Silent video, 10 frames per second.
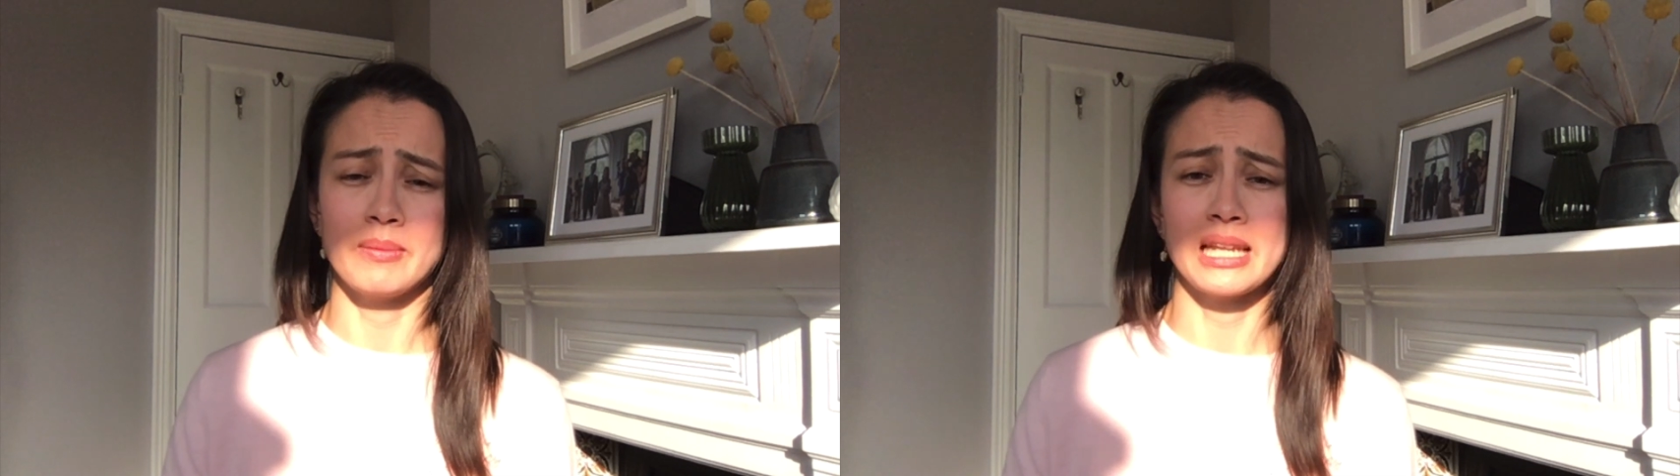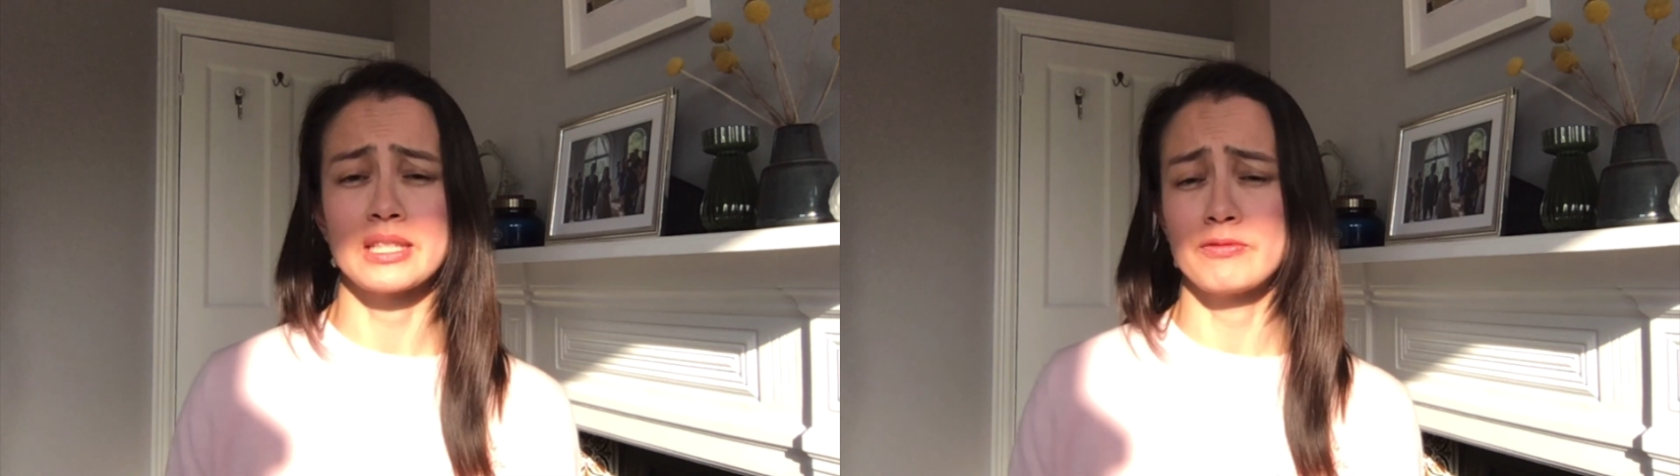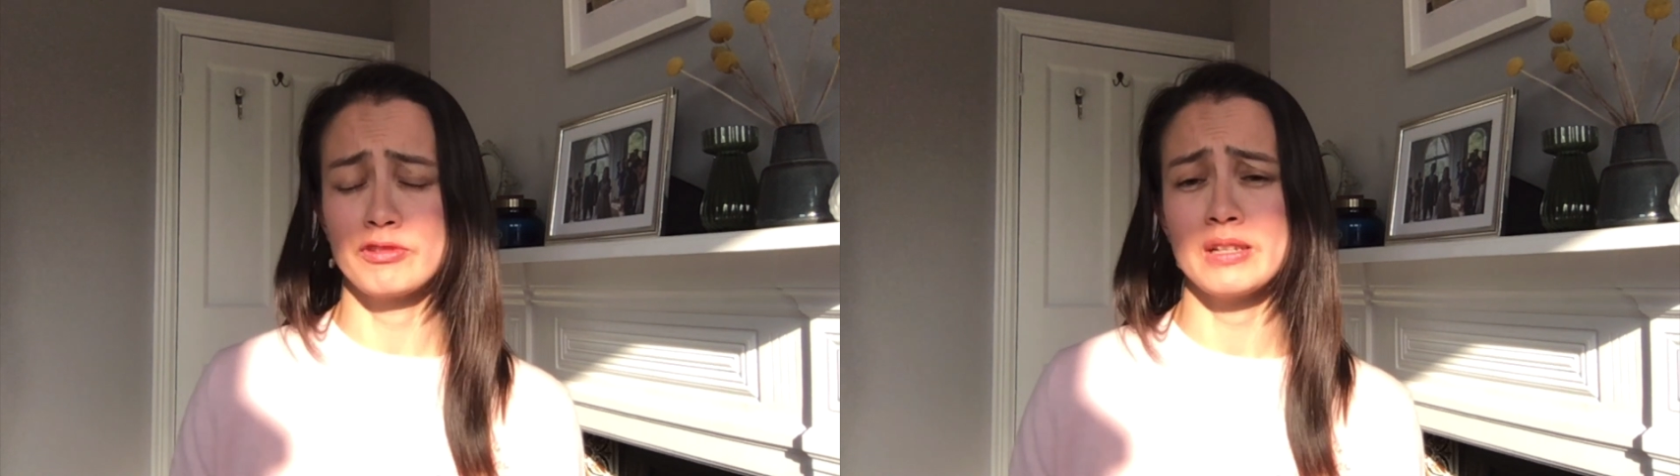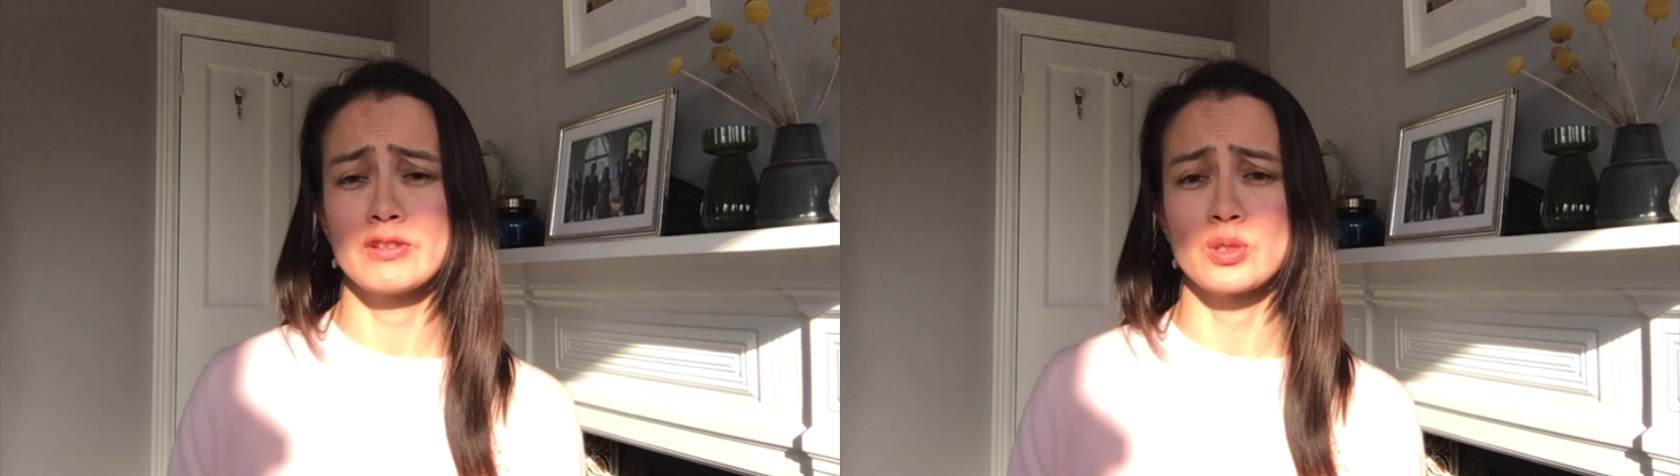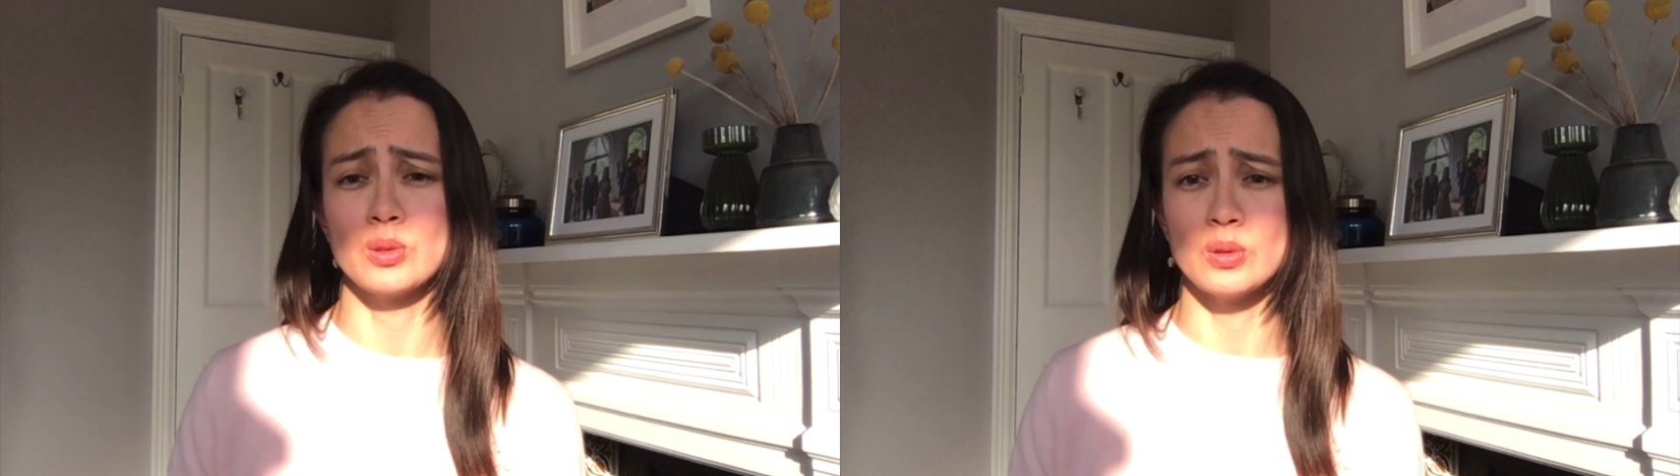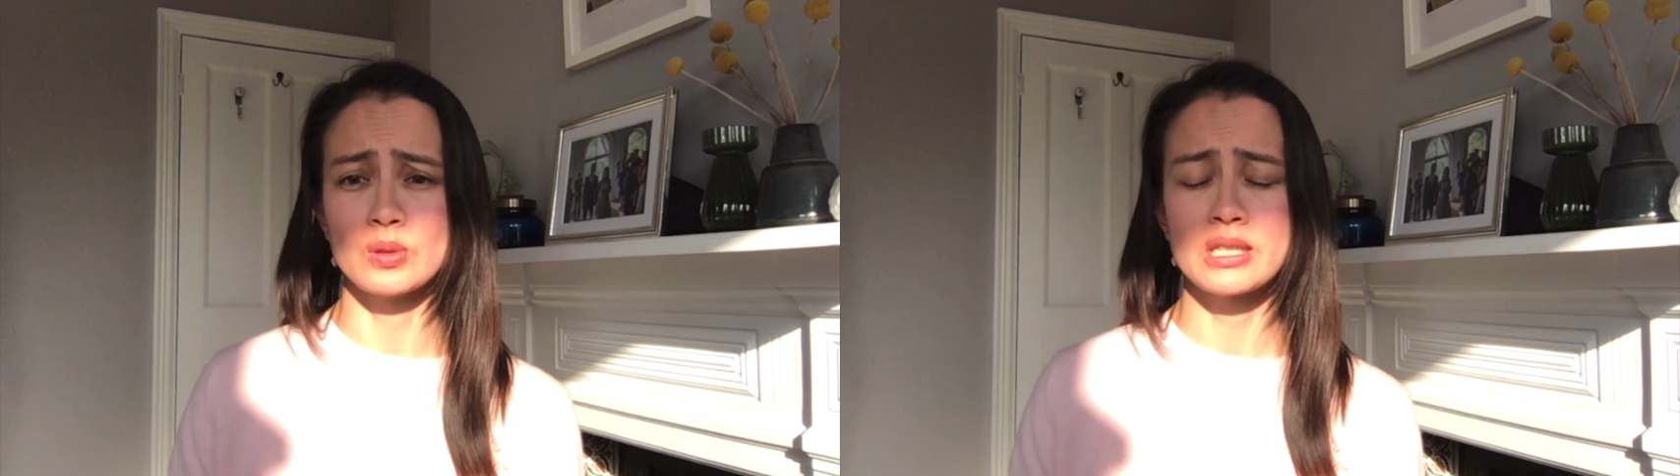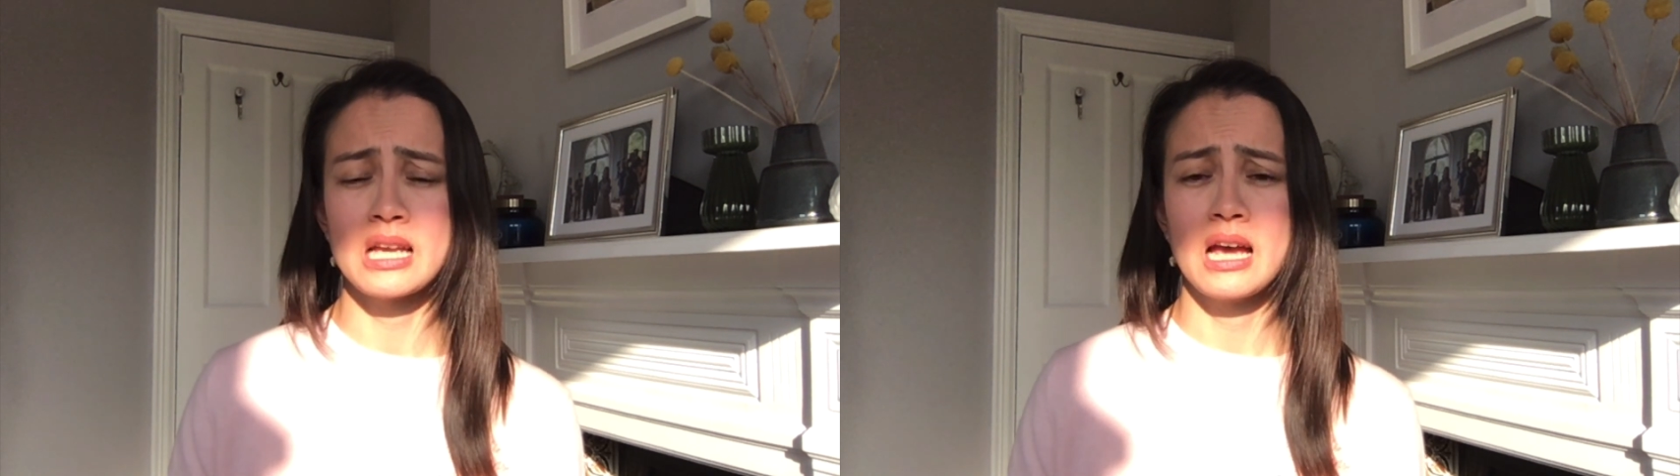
and it's a free resource.